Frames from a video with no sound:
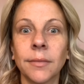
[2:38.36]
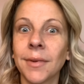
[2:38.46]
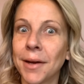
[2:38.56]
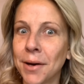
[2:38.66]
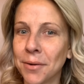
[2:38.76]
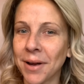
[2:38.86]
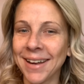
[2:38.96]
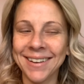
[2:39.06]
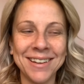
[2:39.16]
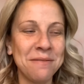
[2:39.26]
Okay,
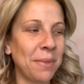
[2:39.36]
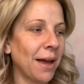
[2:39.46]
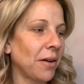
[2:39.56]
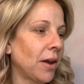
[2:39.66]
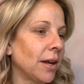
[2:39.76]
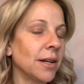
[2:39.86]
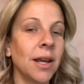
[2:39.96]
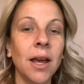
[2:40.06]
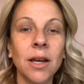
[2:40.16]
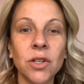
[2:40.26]
back at it.
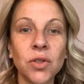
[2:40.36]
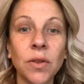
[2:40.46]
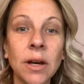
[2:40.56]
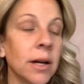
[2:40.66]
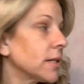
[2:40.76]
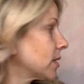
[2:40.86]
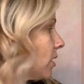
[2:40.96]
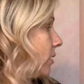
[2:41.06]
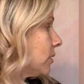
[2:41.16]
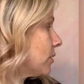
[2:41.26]
So the next
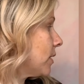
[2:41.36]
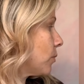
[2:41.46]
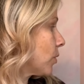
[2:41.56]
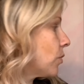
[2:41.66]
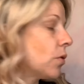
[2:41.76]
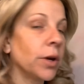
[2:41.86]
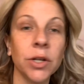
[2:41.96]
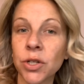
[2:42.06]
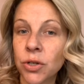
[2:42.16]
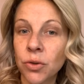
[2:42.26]
color that we're going
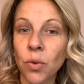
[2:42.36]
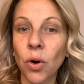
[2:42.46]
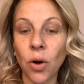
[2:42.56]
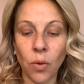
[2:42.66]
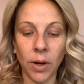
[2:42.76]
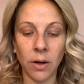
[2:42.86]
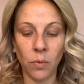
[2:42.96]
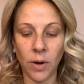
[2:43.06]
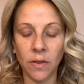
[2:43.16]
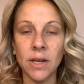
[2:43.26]
to go in
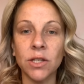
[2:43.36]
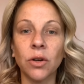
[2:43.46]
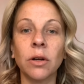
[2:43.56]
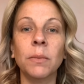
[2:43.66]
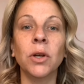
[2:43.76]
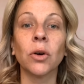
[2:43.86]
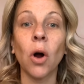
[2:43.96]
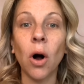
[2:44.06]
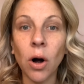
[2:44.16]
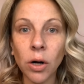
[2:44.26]
with is going to be your
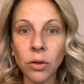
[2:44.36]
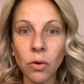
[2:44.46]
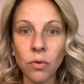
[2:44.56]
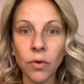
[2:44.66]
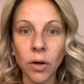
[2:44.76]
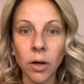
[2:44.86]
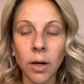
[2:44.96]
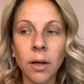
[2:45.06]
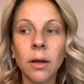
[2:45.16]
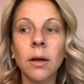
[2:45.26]
all over
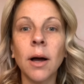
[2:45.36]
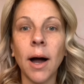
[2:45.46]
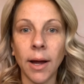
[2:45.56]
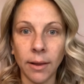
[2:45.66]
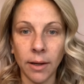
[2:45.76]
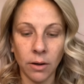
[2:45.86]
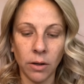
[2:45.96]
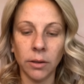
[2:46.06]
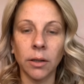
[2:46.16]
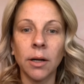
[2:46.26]
highlight
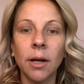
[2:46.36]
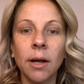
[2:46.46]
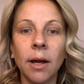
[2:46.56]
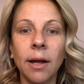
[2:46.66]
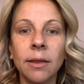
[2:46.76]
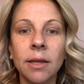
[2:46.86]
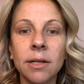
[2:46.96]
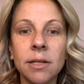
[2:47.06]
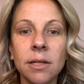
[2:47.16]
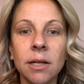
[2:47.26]
color. And
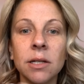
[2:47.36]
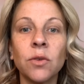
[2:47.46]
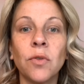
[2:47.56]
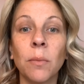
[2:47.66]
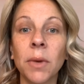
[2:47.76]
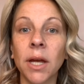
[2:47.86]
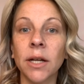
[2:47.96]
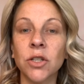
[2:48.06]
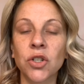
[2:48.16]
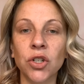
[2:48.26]
this is, from me,
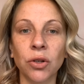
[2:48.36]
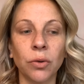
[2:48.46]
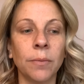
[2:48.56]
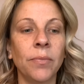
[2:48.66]
it's June.